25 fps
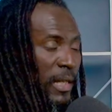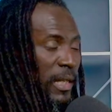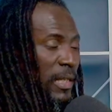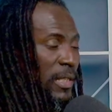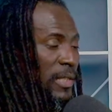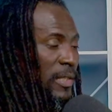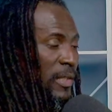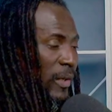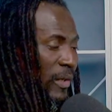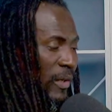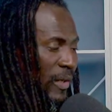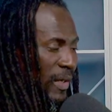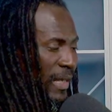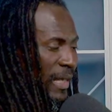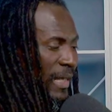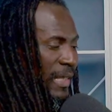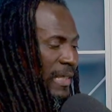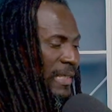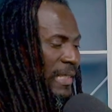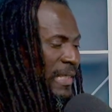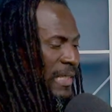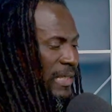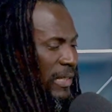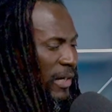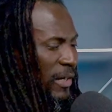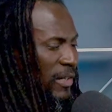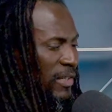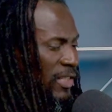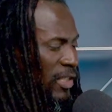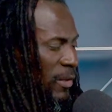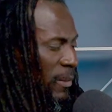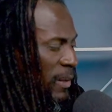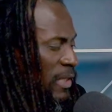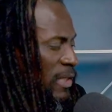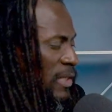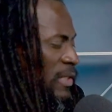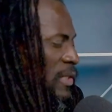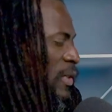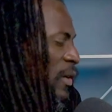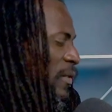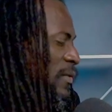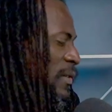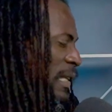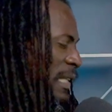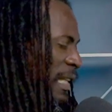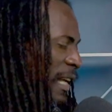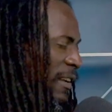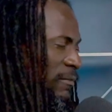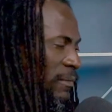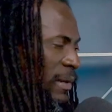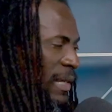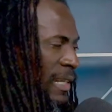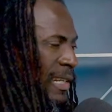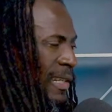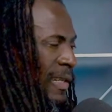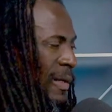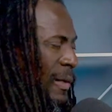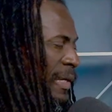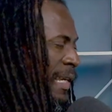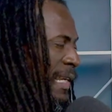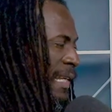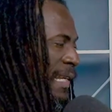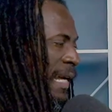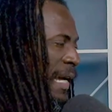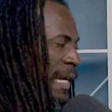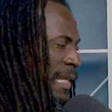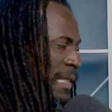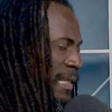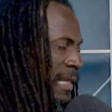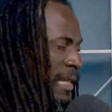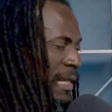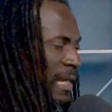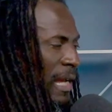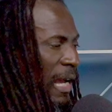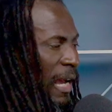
So these are some of the stuff that I've been looking at.